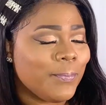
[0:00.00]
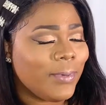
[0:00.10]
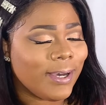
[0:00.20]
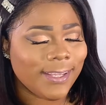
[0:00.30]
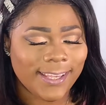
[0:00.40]

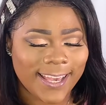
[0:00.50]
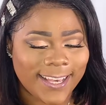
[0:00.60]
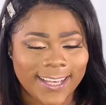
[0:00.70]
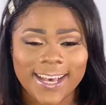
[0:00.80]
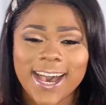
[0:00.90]
But
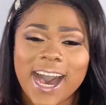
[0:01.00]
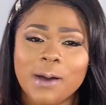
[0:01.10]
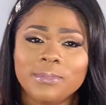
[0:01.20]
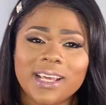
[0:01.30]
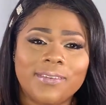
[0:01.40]
yeah,
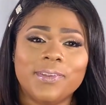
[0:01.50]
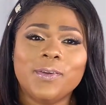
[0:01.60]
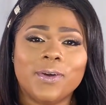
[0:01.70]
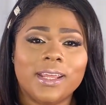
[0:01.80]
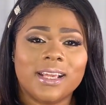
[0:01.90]
I'm definitely
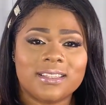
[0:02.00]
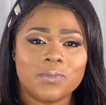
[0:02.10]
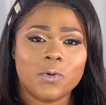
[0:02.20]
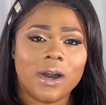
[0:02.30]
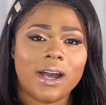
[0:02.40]
going to get some
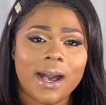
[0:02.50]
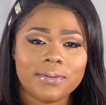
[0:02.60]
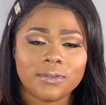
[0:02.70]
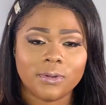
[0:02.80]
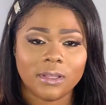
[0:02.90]
more. I
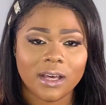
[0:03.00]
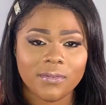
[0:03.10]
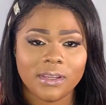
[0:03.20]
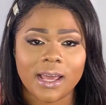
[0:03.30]
absolutely love it.